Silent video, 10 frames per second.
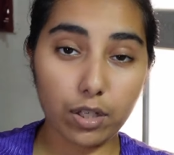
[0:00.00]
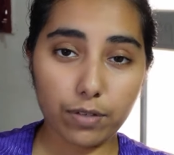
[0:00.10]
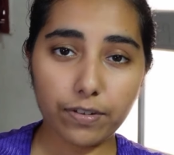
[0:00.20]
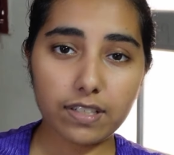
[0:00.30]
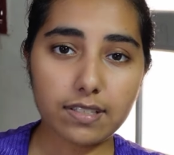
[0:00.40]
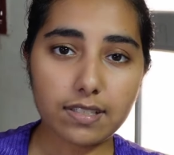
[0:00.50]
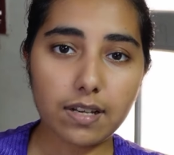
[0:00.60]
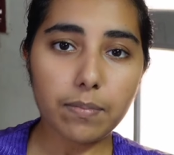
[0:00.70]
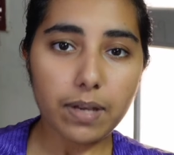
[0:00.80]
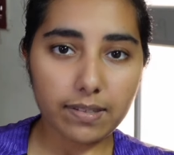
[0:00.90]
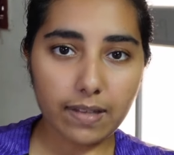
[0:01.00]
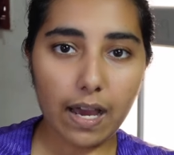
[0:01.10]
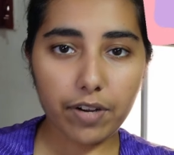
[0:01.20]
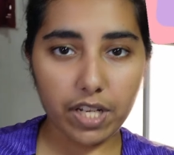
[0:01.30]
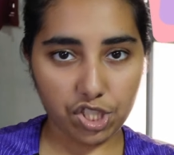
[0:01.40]
Now, the first term is
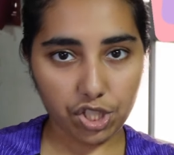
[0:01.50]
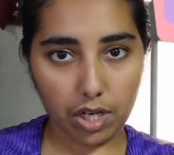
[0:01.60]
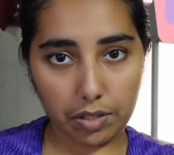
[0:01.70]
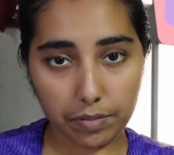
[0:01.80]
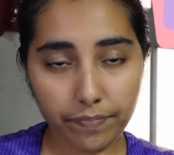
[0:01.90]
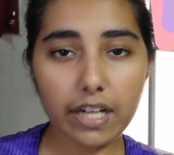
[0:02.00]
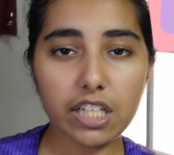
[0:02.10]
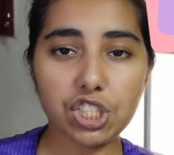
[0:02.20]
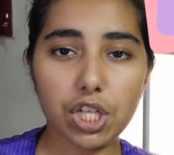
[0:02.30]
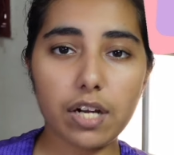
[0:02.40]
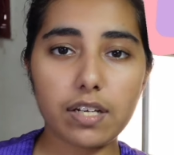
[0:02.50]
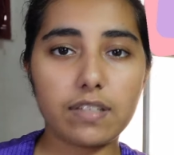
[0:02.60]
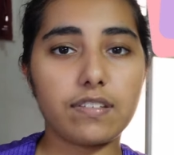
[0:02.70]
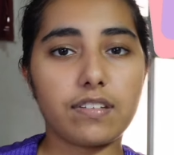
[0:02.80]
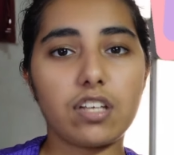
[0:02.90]
RHR. RHR
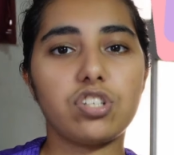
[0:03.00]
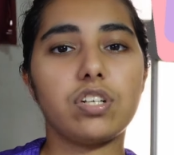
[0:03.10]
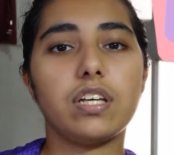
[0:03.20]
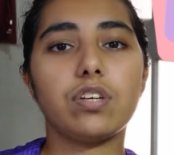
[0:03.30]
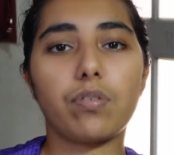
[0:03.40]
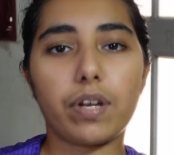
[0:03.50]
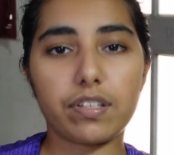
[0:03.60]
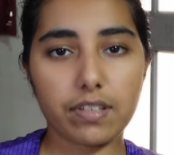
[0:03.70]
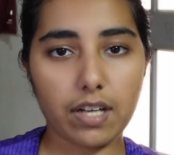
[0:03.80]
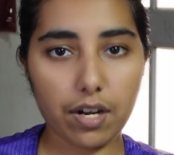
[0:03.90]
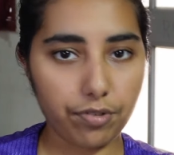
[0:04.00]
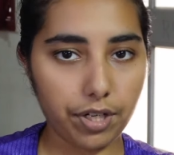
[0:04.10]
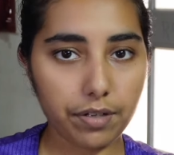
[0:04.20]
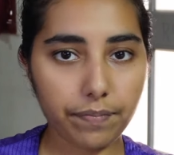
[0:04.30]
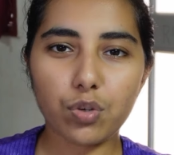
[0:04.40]
is essentially your resting heart rate.